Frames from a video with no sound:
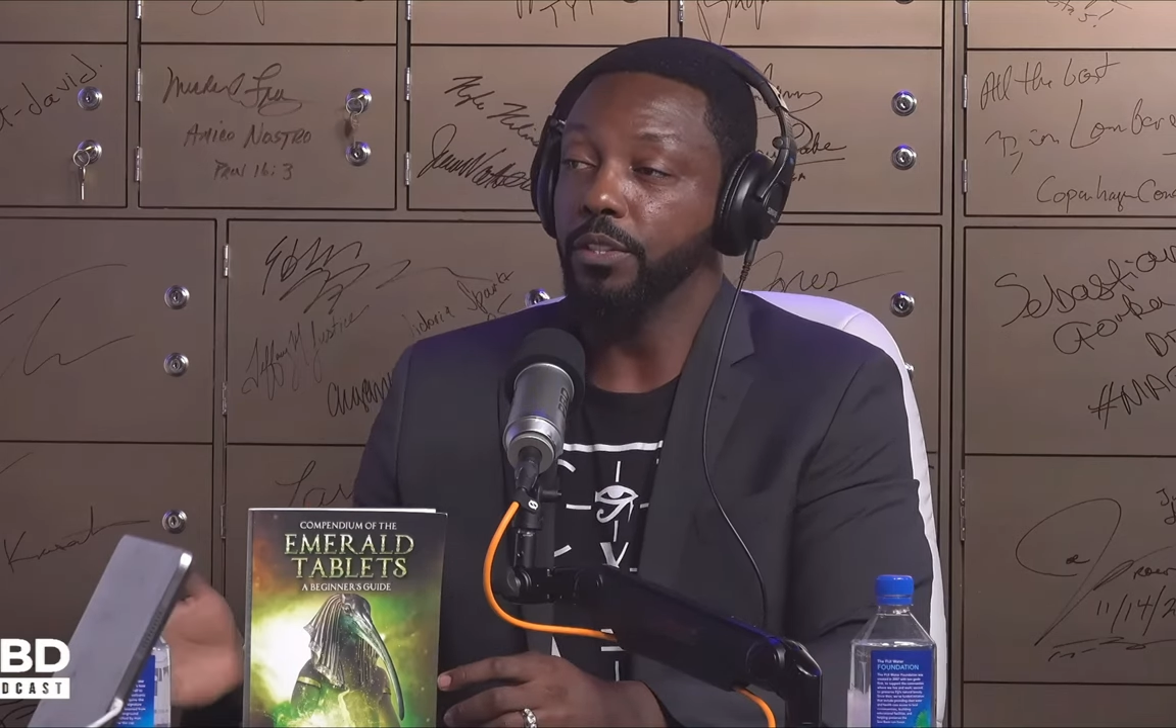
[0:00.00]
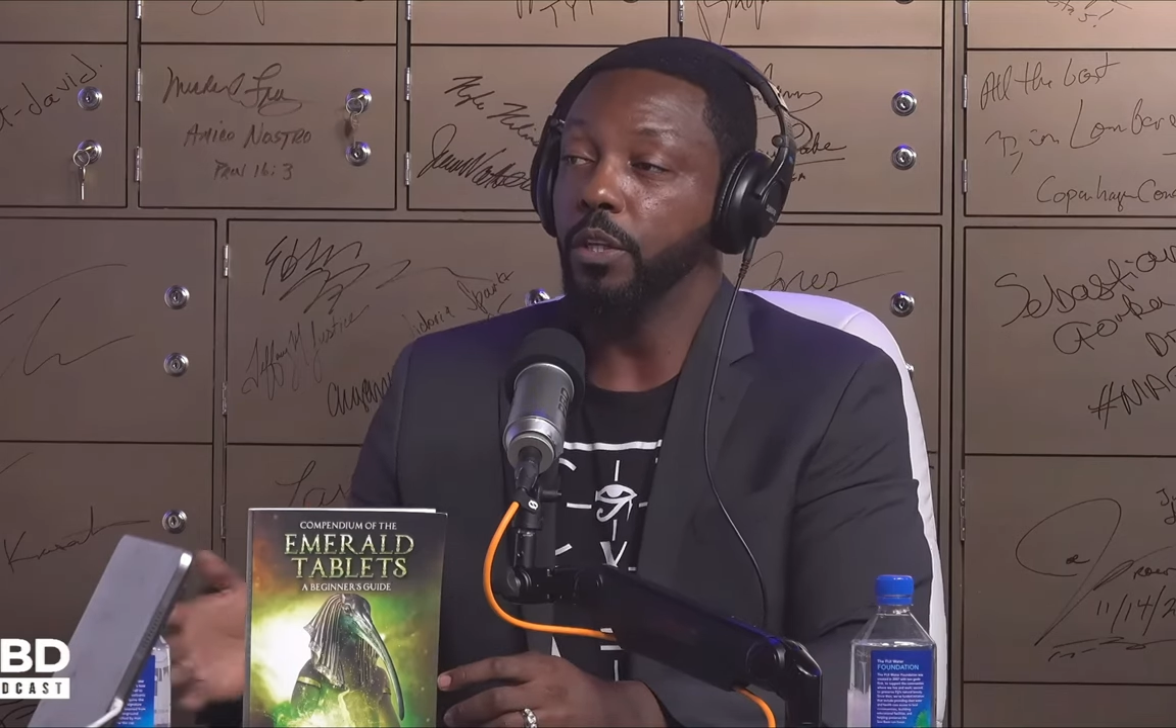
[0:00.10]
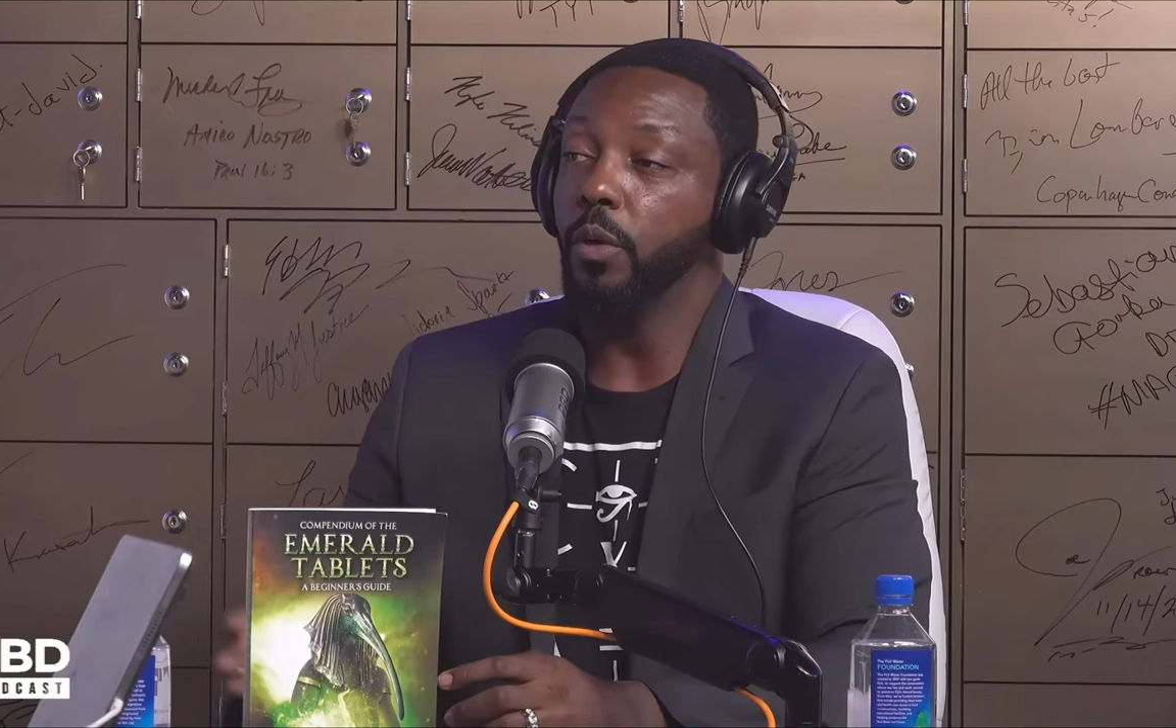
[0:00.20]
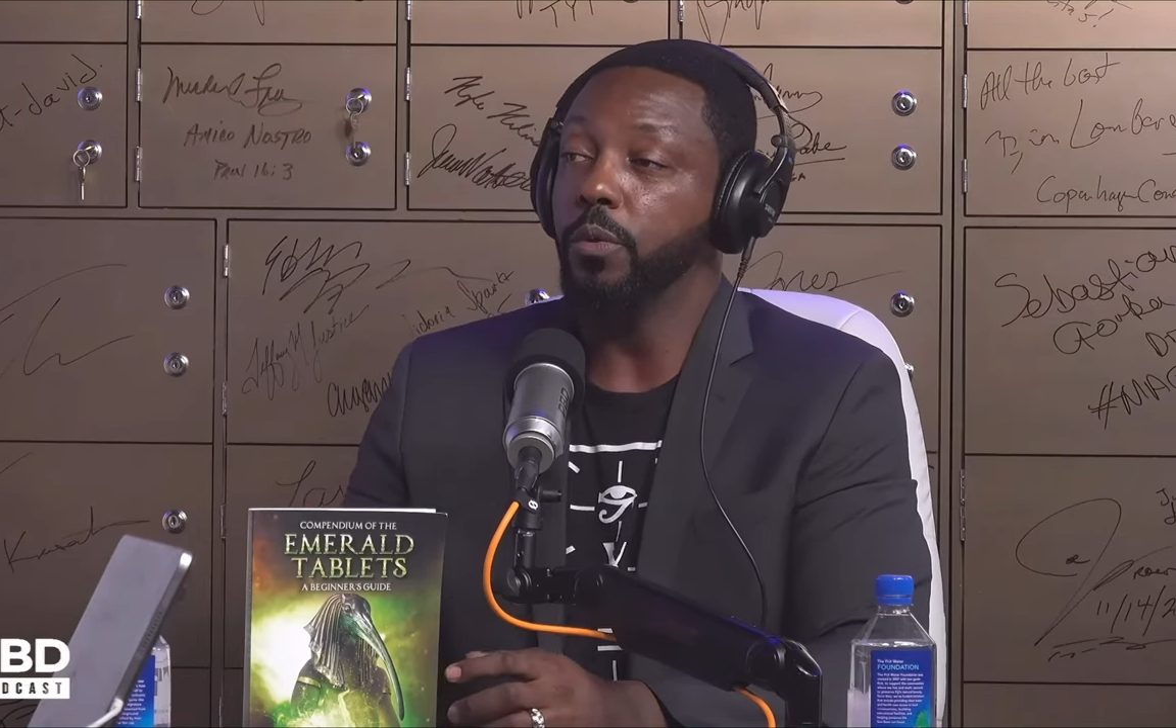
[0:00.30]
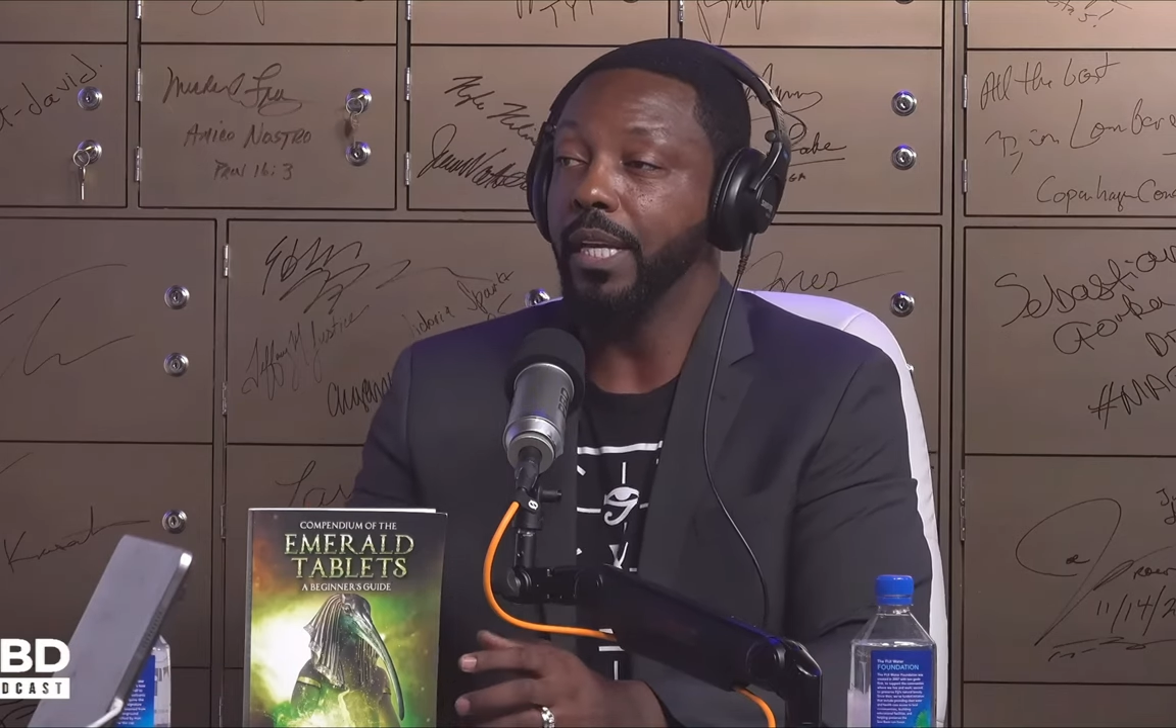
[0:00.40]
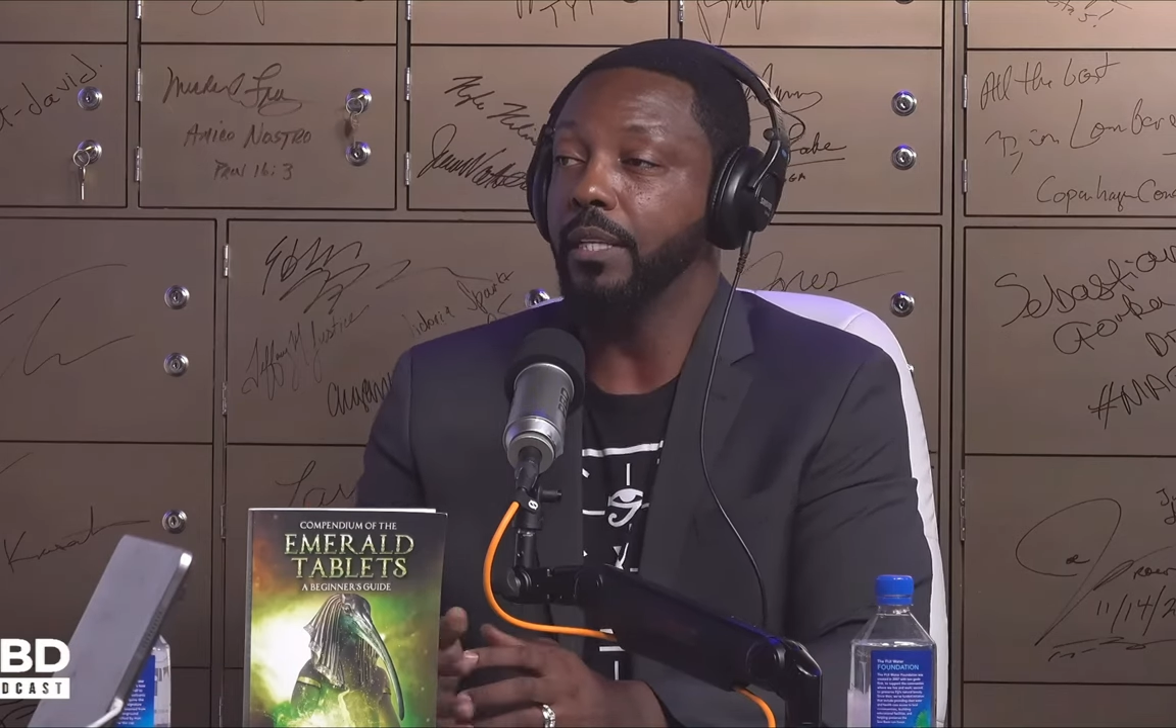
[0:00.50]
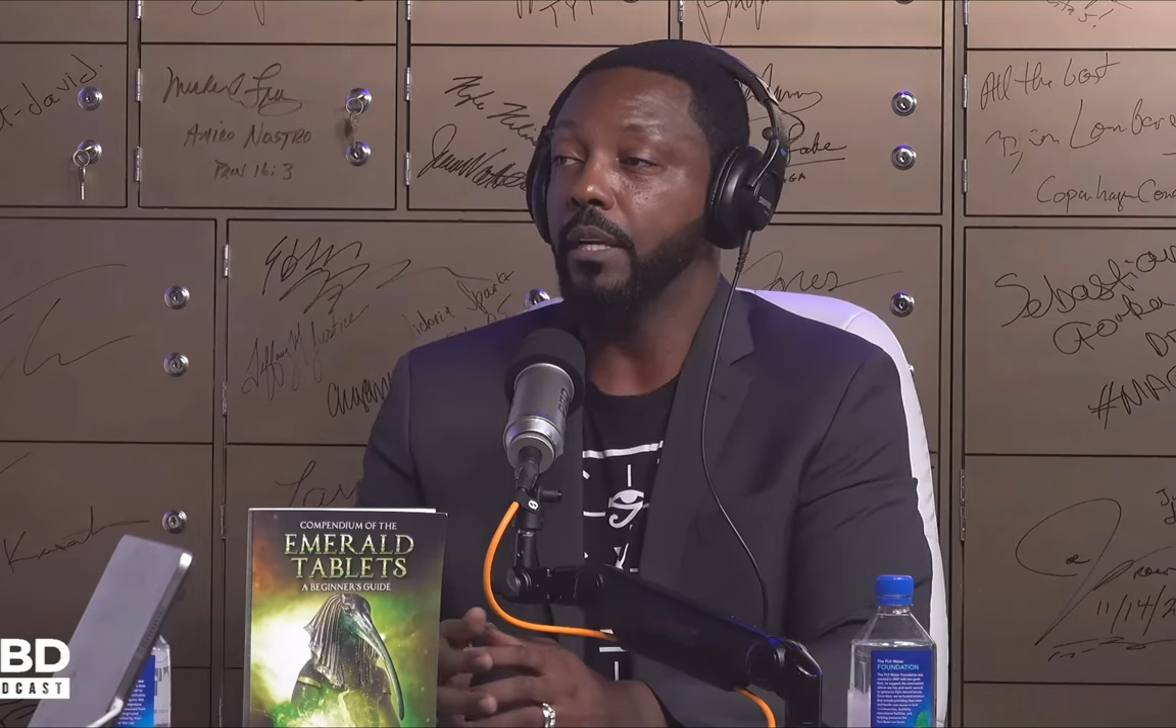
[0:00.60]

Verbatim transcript: Tahuti in